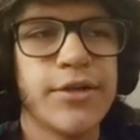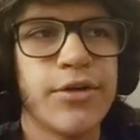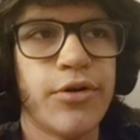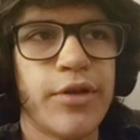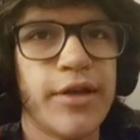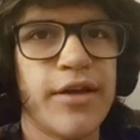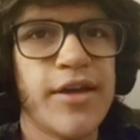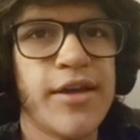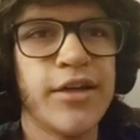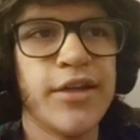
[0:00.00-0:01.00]
or like
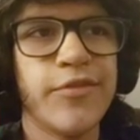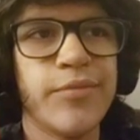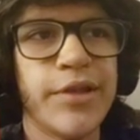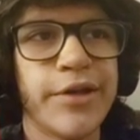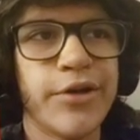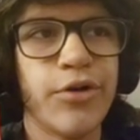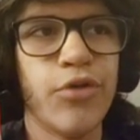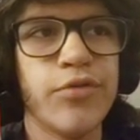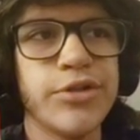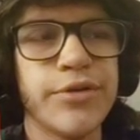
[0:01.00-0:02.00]
it could even be like
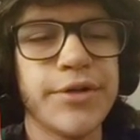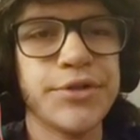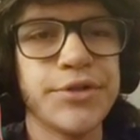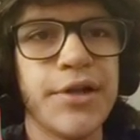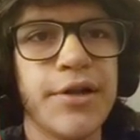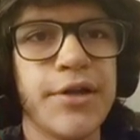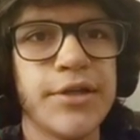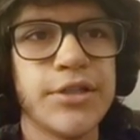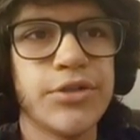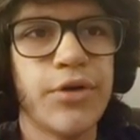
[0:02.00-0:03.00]
over 200.
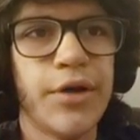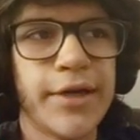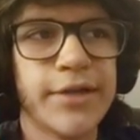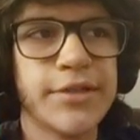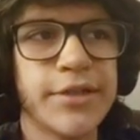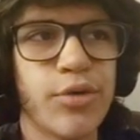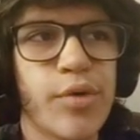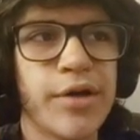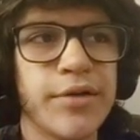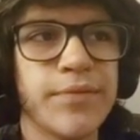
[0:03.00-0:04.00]
So that could take a
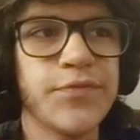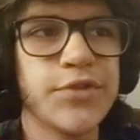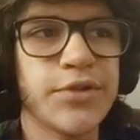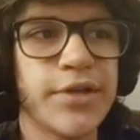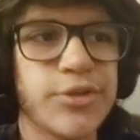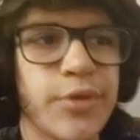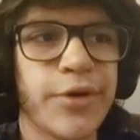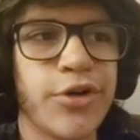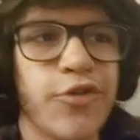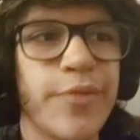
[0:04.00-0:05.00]
while. So yeah, so I
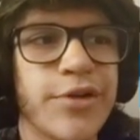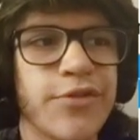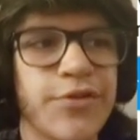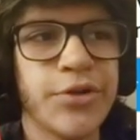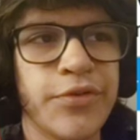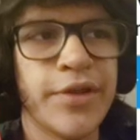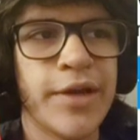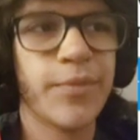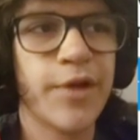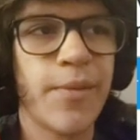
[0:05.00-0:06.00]
don't know if I'll make a video of
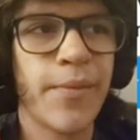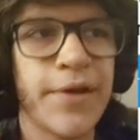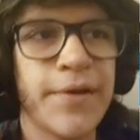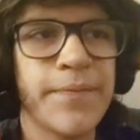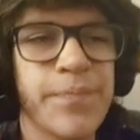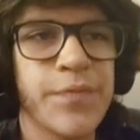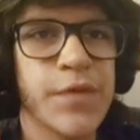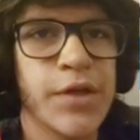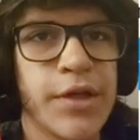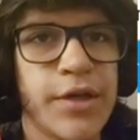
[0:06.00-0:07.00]
that, but I might.
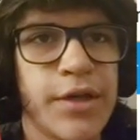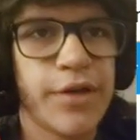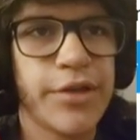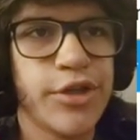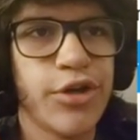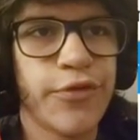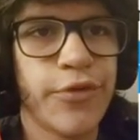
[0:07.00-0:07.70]
Thank you all for